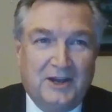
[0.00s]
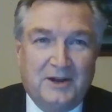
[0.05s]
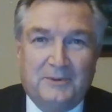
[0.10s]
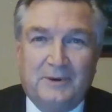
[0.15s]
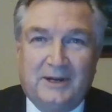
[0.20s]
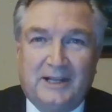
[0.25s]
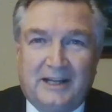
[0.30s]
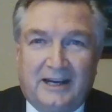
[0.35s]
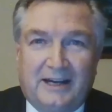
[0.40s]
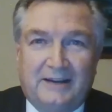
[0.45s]

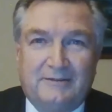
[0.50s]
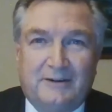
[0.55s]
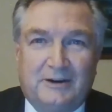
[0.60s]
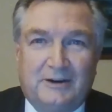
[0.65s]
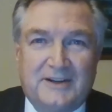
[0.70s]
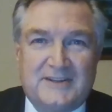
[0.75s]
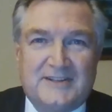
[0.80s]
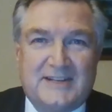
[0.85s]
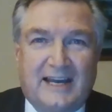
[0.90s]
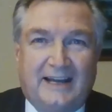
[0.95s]
Well, I've
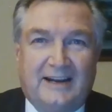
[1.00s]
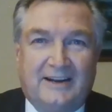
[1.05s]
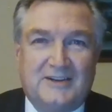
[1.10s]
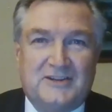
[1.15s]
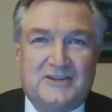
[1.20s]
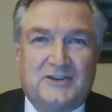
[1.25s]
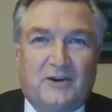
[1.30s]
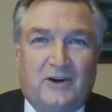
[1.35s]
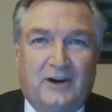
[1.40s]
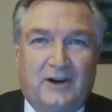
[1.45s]
always had a
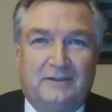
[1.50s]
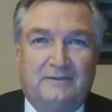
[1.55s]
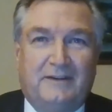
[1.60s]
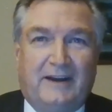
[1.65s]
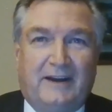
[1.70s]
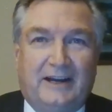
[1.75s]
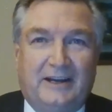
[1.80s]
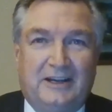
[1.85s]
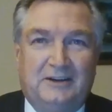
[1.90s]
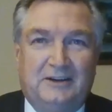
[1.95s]
strong
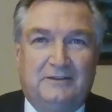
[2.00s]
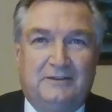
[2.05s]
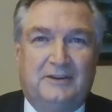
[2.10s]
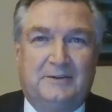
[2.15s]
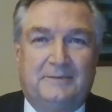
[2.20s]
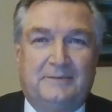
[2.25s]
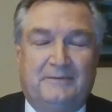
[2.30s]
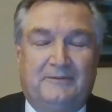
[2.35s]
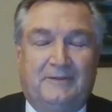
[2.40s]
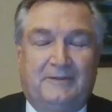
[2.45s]
value of
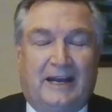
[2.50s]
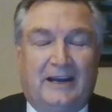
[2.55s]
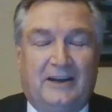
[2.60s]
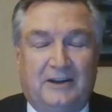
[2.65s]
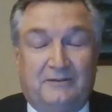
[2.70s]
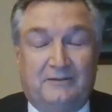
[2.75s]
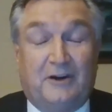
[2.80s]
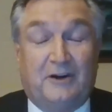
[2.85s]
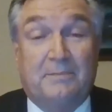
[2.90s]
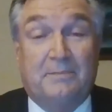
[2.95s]
the
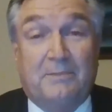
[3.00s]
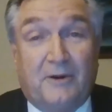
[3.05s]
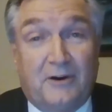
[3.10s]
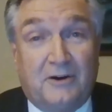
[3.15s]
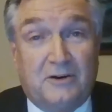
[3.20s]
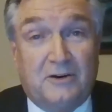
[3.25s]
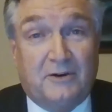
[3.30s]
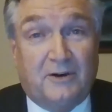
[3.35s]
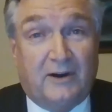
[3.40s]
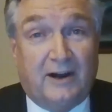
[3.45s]
value of our
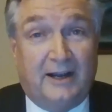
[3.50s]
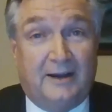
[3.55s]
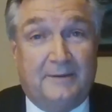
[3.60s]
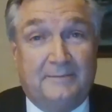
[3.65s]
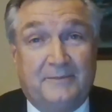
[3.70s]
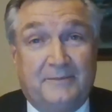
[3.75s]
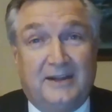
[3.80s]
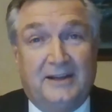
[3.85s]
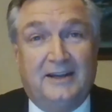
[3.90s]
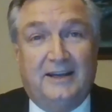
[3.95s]

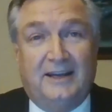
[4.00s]
program.